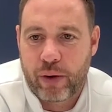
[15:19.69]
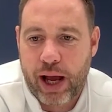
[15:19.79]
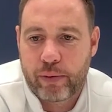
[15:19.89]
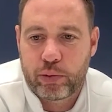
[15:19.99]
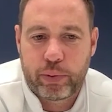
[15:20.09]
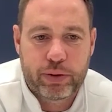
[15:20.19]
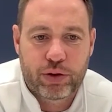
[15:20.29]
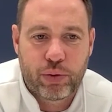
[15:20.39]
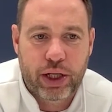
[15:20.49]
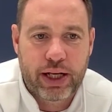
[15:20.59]
How would we be
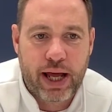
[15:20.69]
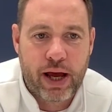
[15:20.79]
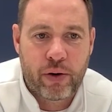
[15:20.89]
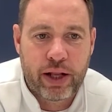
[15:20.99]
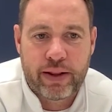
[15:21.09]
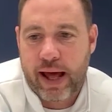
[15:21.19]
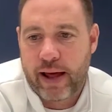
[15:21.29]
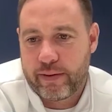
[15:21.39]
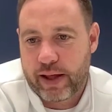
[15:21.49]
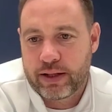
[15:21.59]
talking now? And in
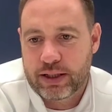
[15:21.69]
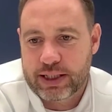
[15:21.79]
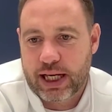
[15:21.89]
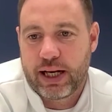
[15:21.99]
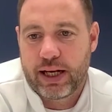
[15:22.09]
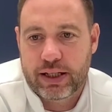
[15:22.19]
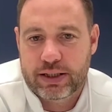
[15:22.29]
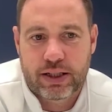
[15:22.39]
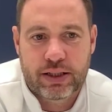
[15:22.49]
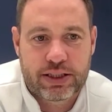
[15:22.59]
that, then does
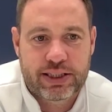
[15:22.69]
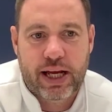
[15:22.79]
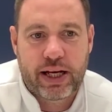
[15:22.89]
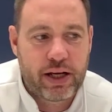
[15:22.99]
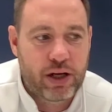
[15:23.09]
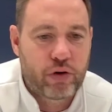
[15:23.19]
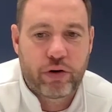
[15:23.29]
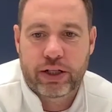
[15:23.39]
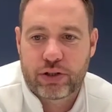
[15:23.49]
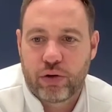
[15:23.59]
Ilias and Senny and
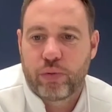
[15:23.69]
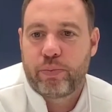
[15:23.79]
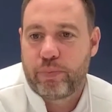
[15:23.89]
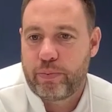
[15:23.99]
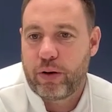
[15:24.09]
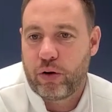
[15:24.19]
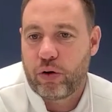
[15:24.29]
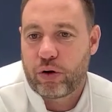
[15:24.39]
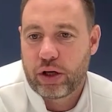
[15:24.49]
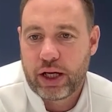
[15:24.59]
Chris
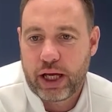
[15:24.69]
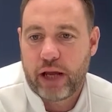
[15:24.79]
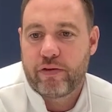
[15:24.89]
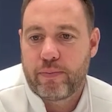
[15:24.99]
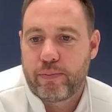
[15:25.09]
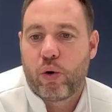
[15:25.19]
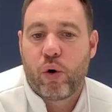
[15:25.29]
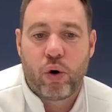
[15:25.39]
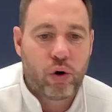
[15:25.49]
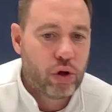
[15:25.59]
look even
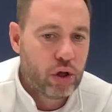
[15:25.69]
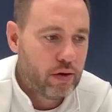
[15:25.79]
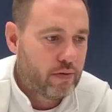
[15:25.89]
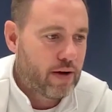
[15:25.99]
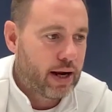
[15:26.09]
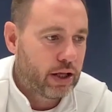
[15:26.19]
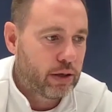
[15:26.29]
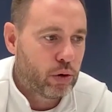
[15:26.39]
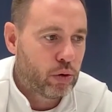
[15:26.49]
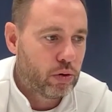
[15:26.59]
more
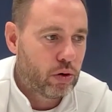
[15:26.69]
valuable,